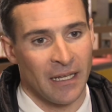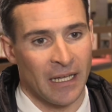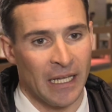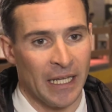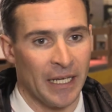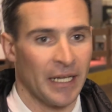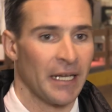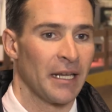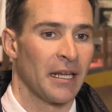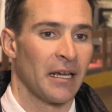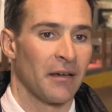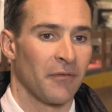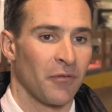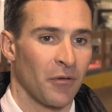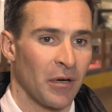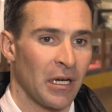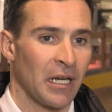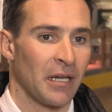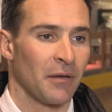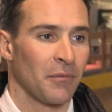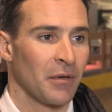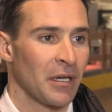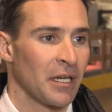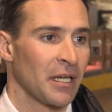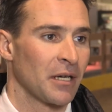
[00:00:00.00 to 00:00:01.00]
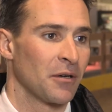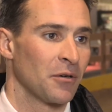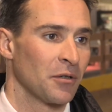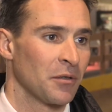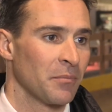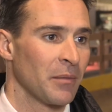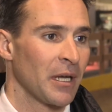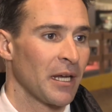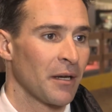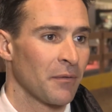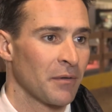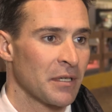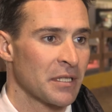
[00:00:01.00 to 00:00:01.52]
and I have really, really good
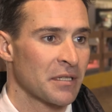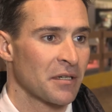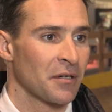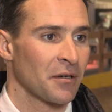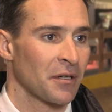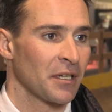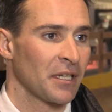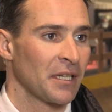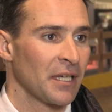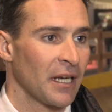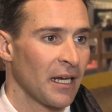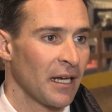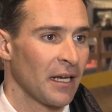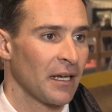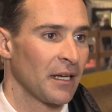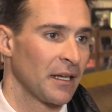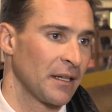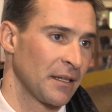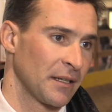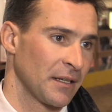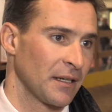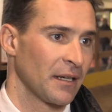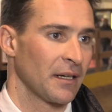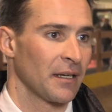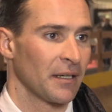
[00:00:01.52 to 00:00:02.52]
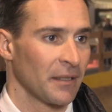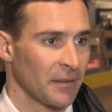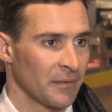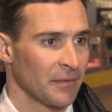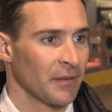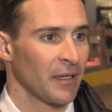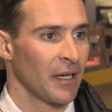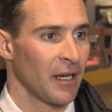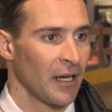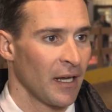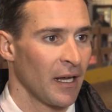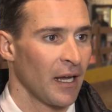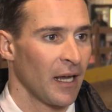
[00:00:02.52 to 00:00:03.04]
mare with Quorida and uh,
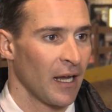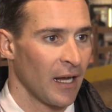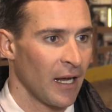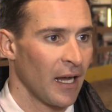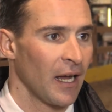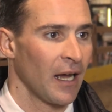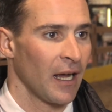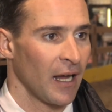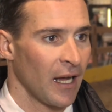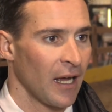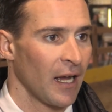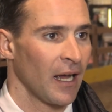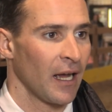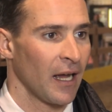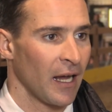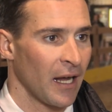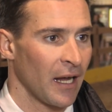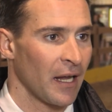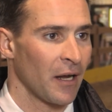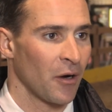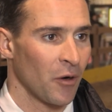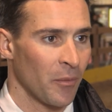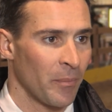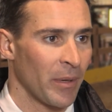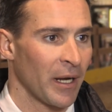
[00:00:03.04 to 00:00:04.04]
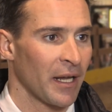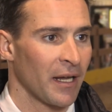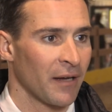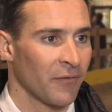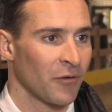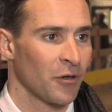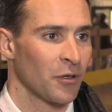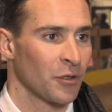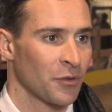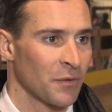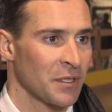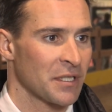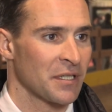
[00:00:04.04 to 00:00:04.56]
I hope I have
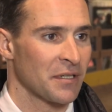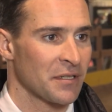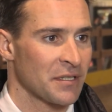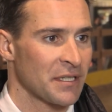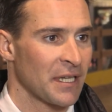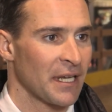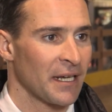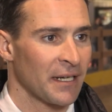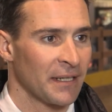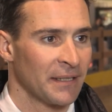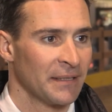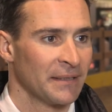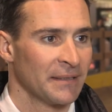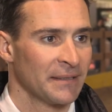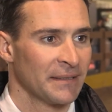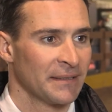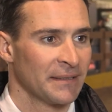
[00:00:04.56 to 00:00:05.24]
good results there.